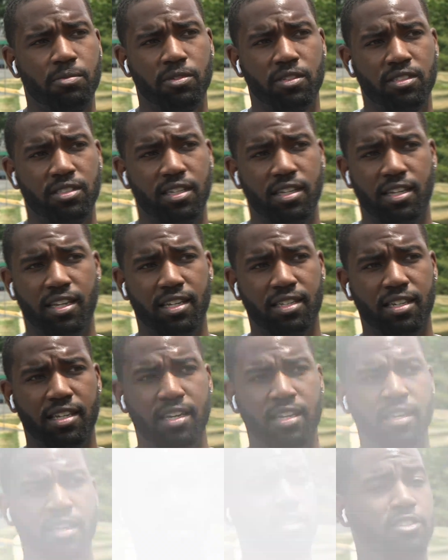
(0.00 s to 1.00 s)
per se
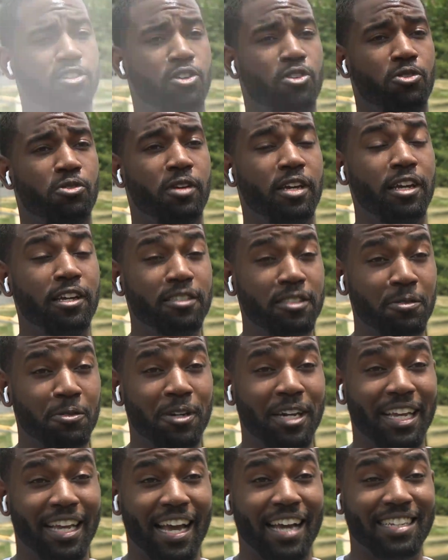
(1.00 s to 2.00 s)
like that. So hearing
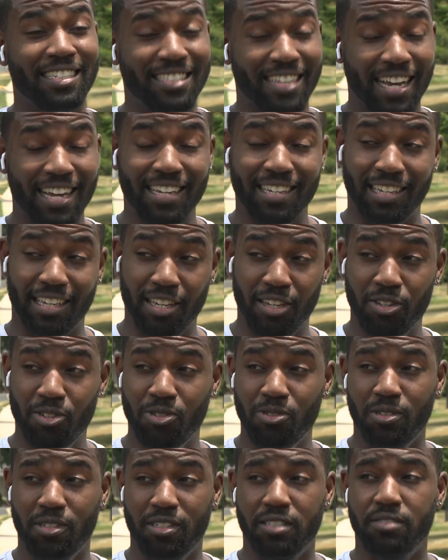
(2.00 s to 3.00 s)
someone that got shot and
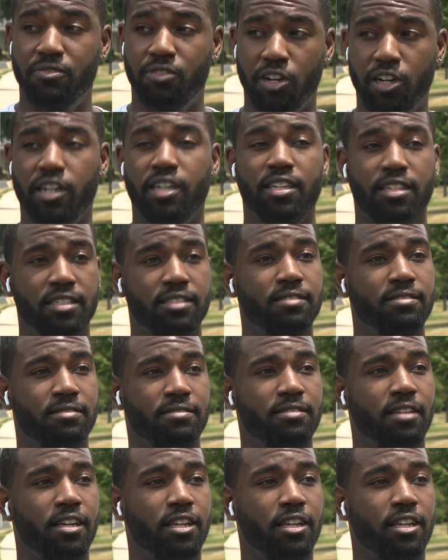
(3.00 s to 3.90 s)
killed is very